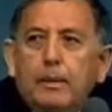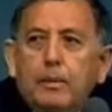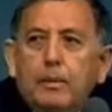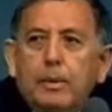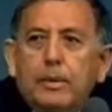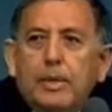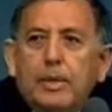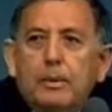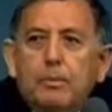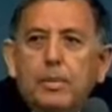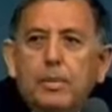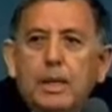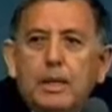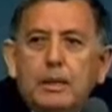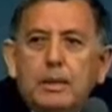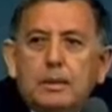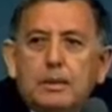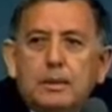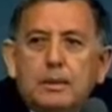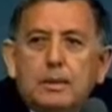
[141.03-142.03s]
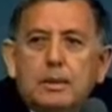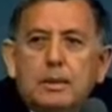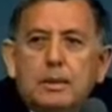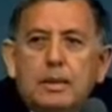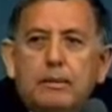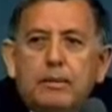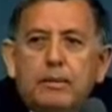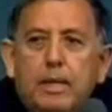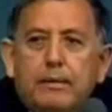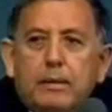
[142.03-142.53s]
within minutes
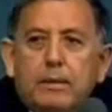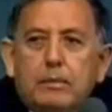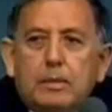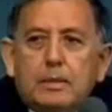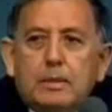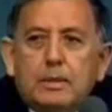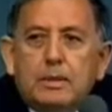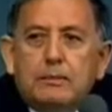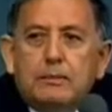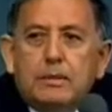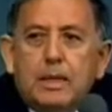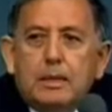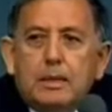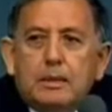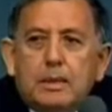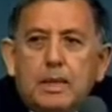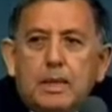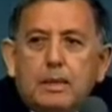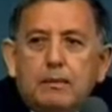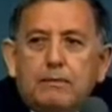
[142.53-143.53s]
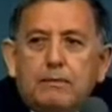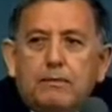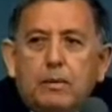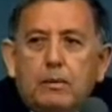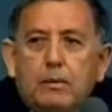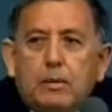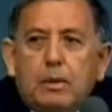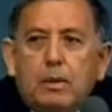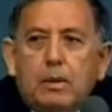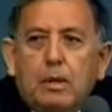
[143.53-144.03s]
of having received that second
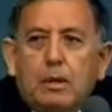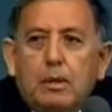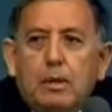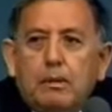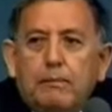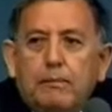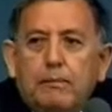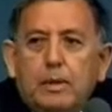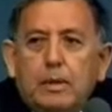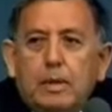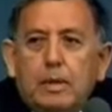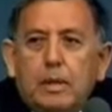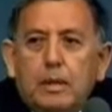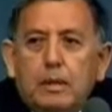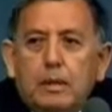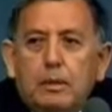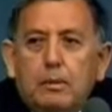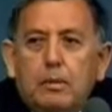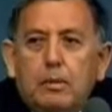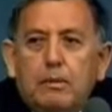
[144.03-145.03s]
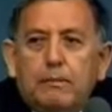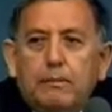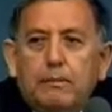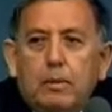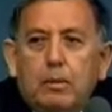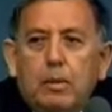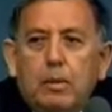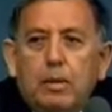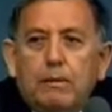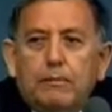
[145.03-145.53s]
phone call of a
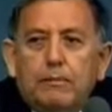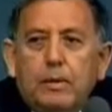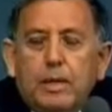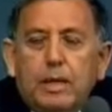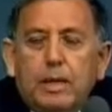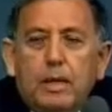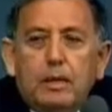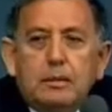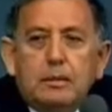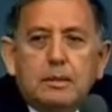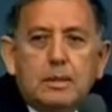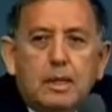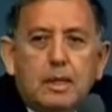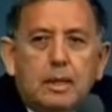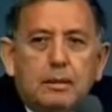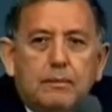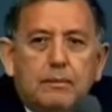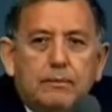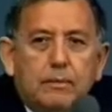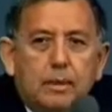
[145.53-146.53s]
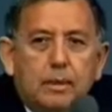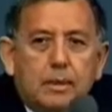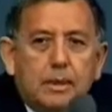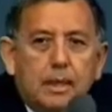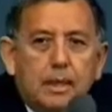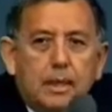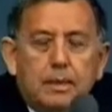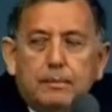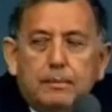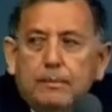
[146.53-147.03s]
UFO hovering outside the front
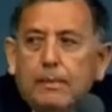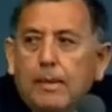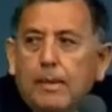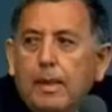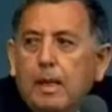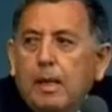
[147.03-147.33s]
gate.